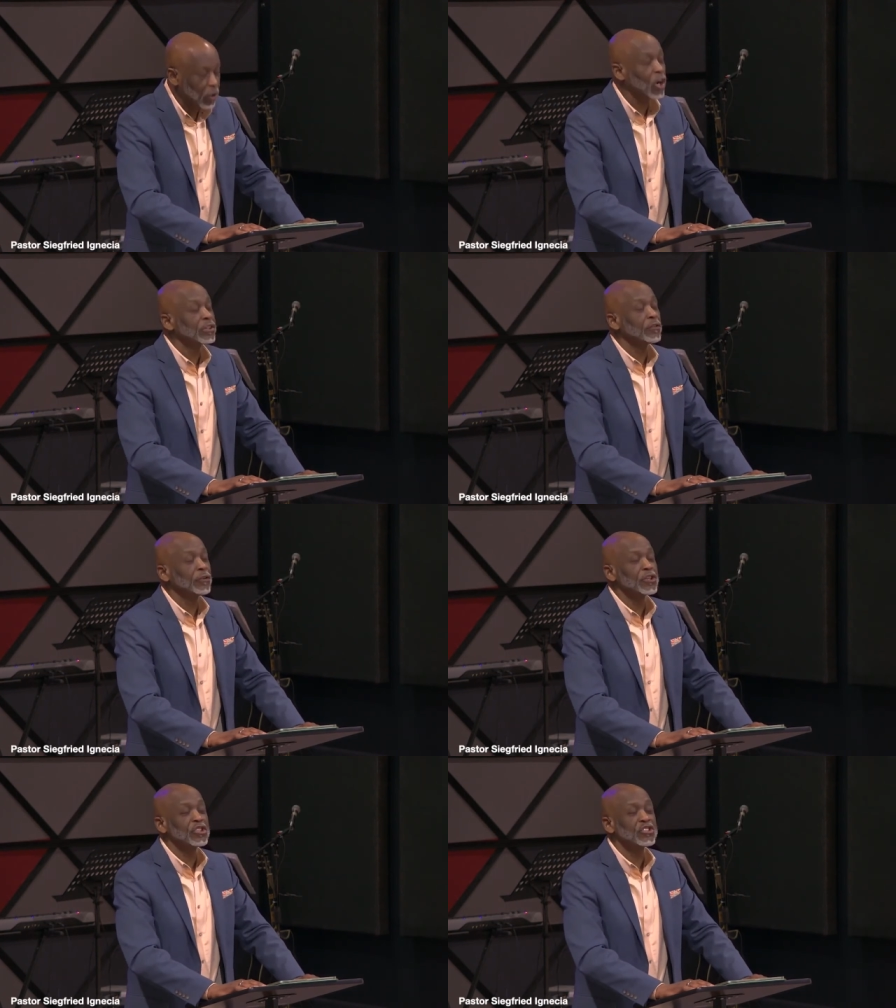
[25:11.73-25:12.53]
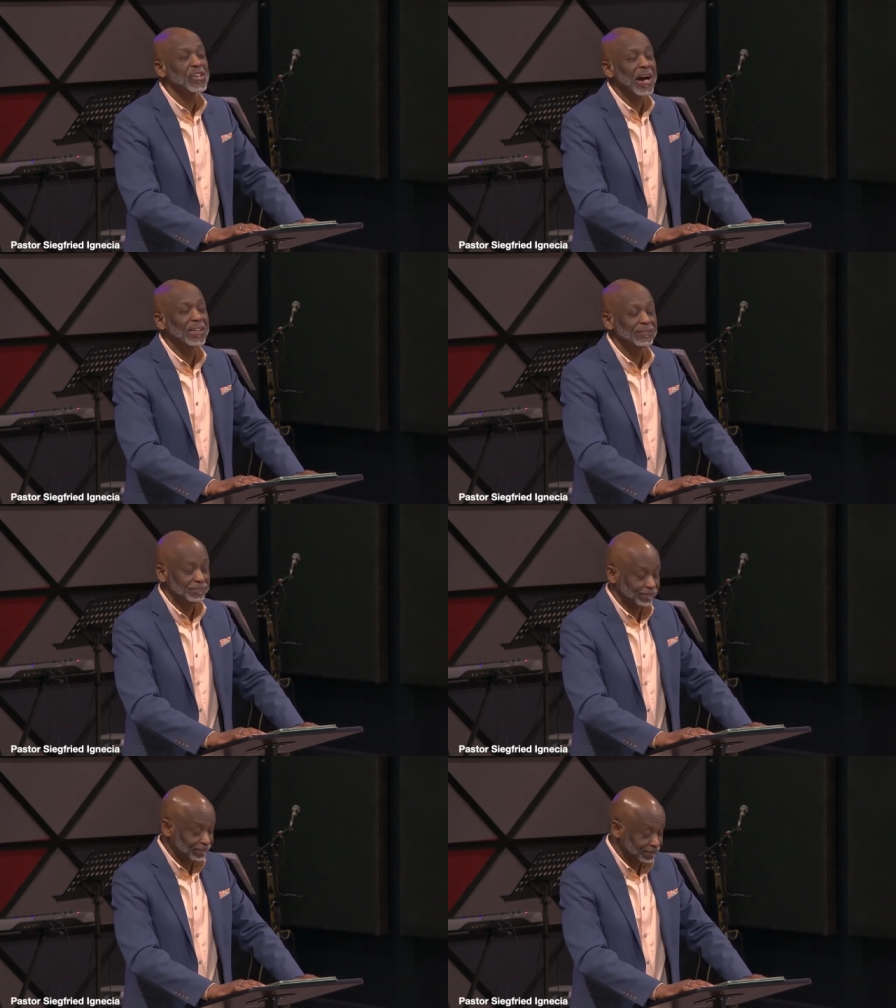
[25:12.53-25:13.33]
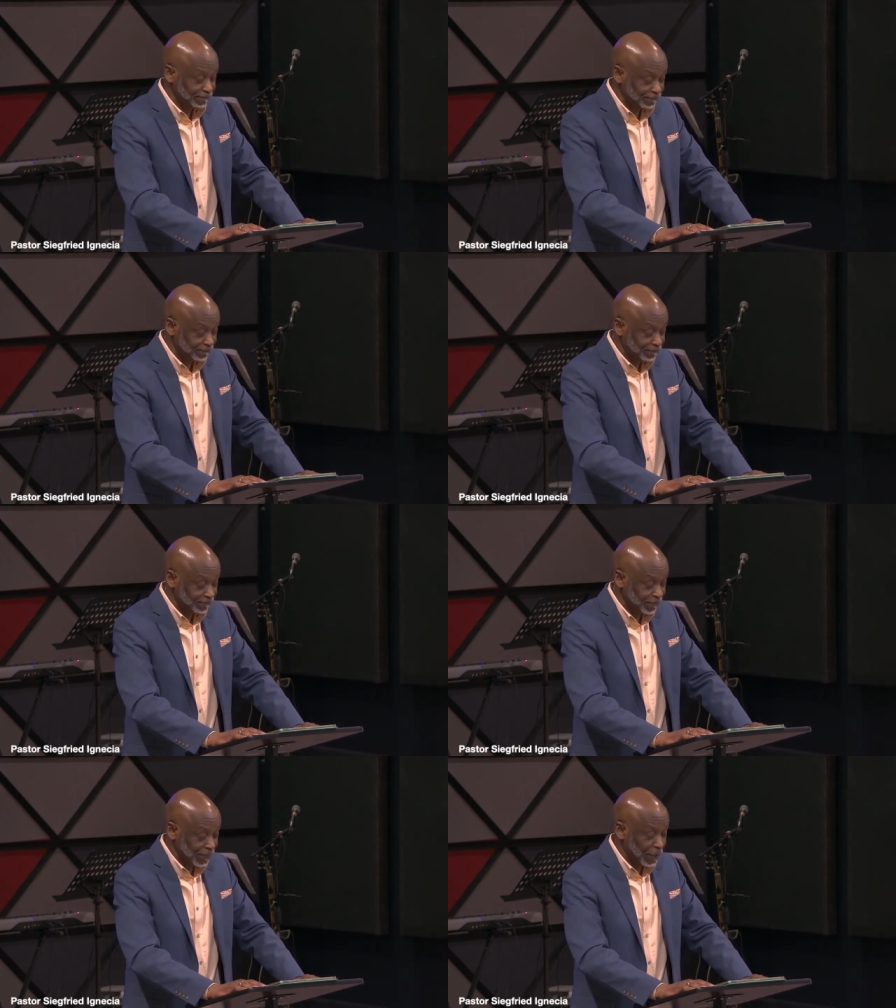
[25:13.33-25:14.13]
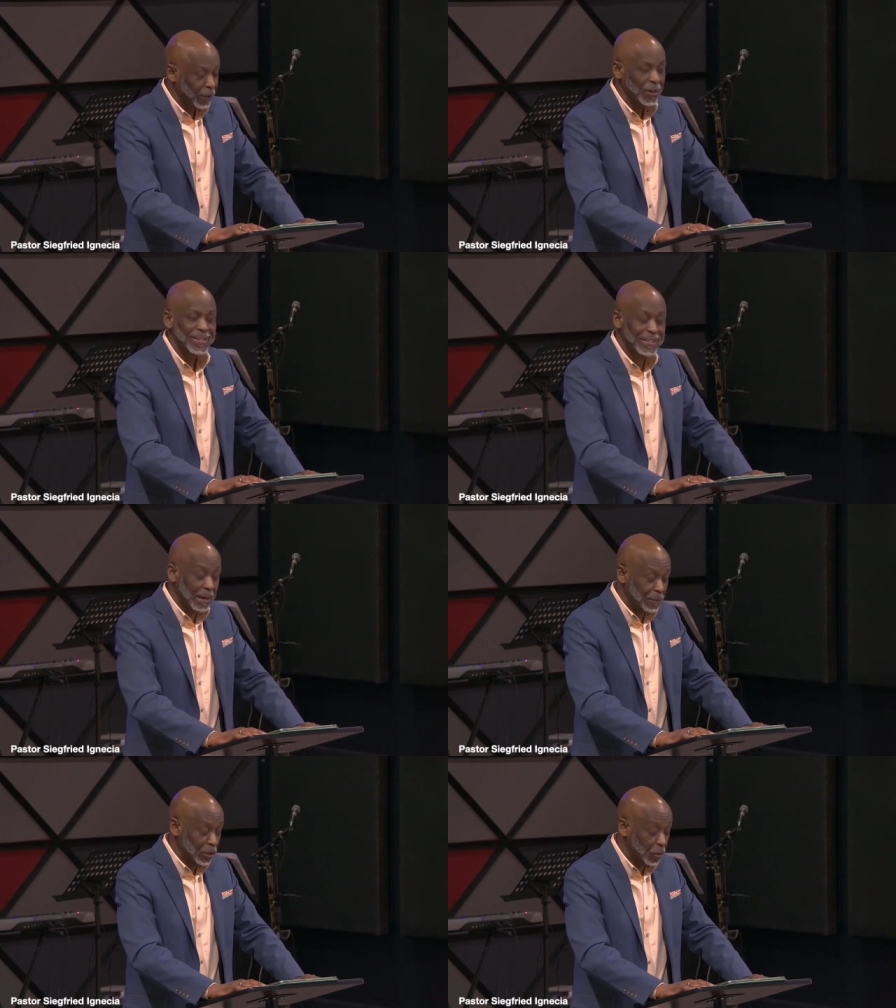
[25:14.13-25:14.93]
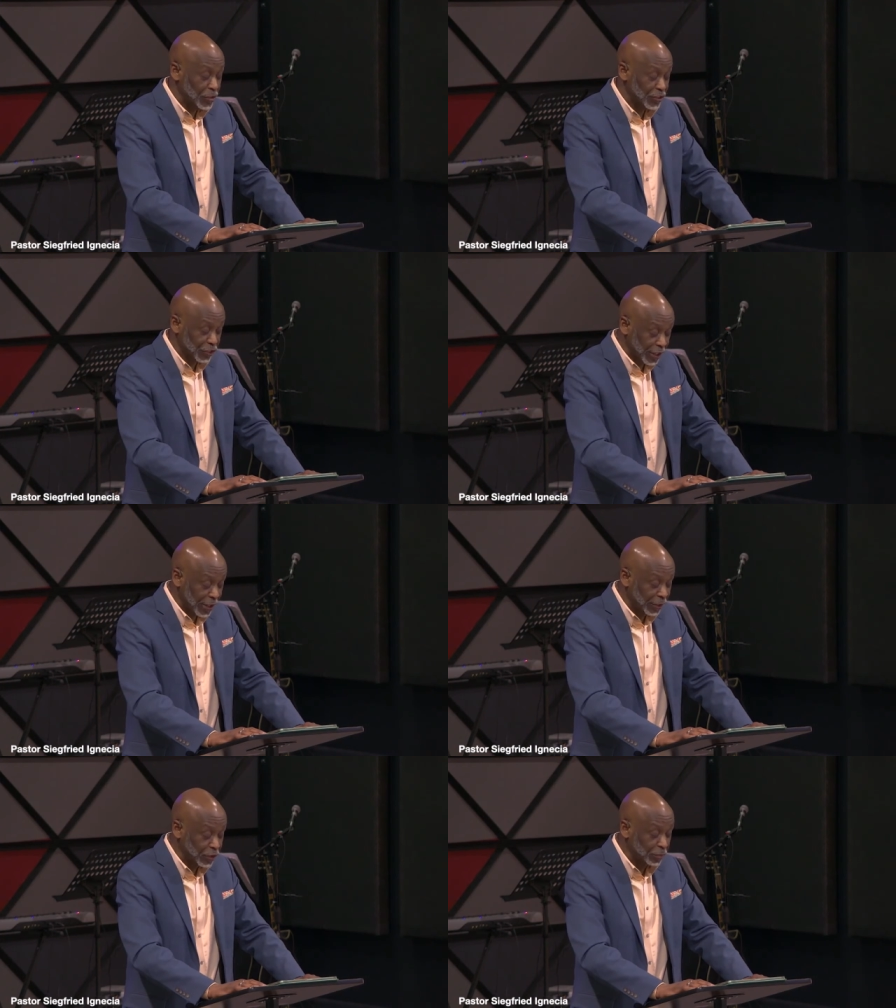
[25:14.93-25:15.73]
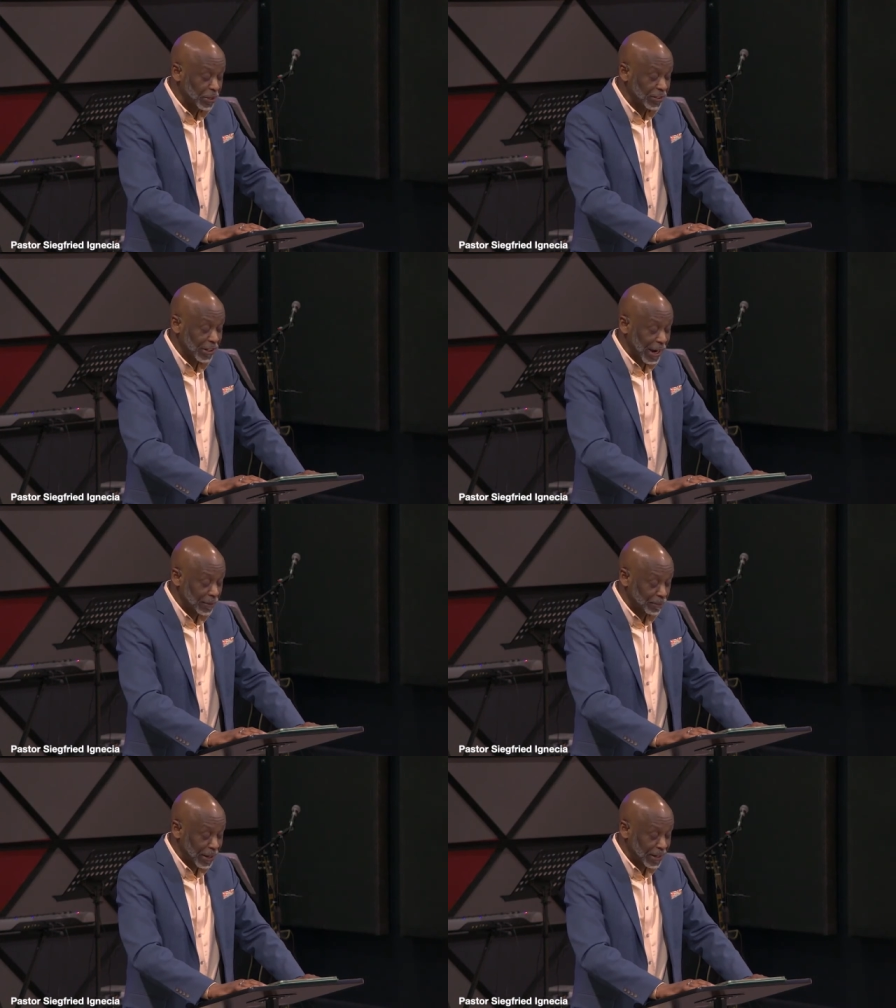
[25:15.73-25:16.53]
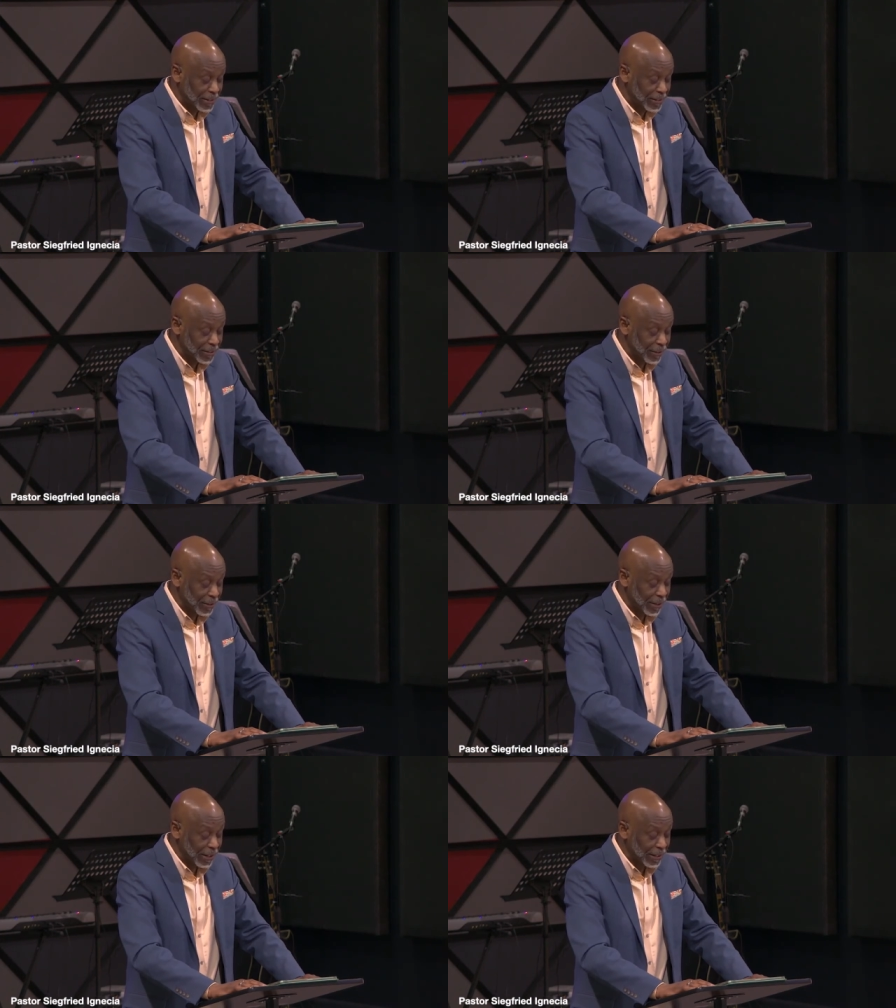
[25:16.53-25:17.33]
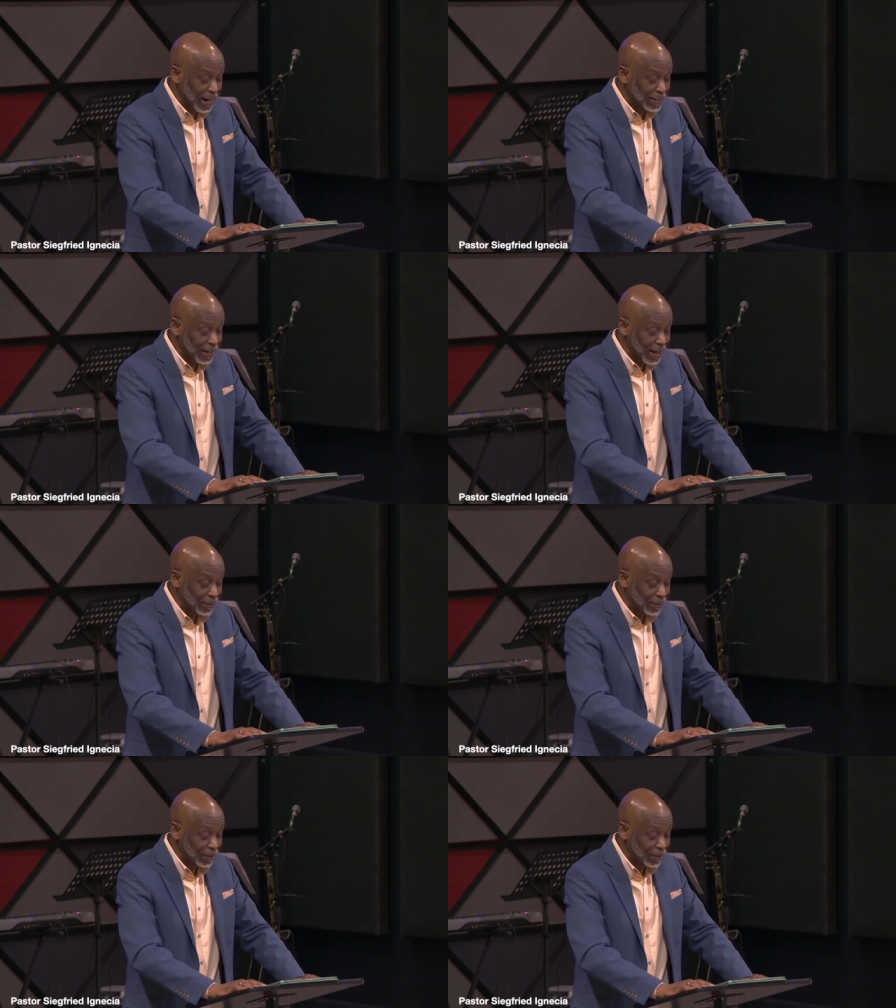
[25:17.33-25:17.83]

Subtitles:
The controversial sign. Simeon was thrilled to be in the right place in the right